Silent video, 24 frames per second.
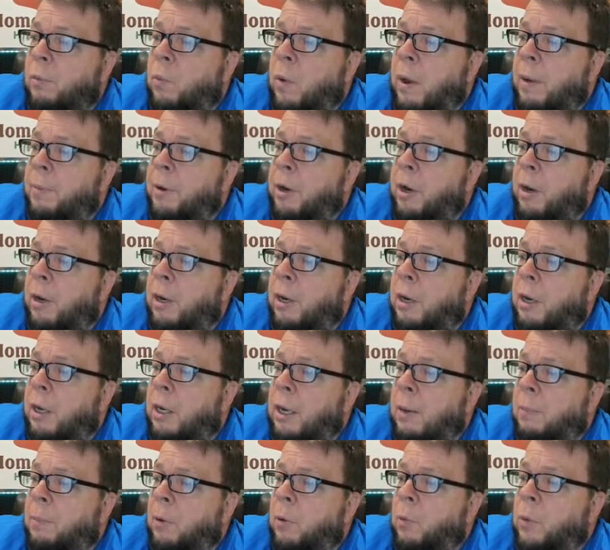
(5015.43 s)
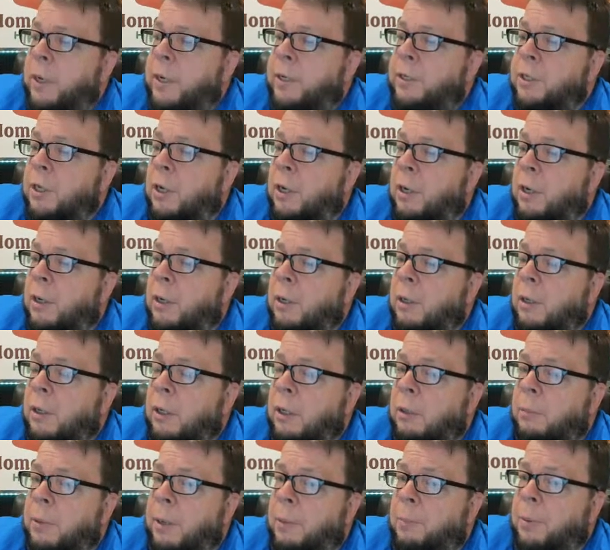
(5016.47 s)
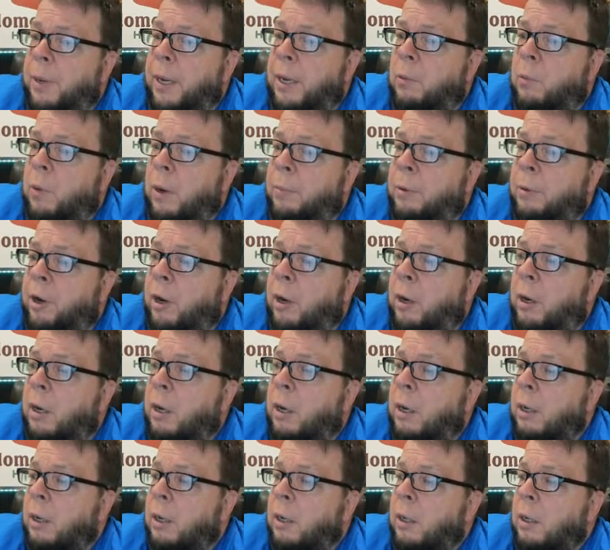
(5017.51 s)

webinar here in a couple of weeks on, and it'll be a paid webinar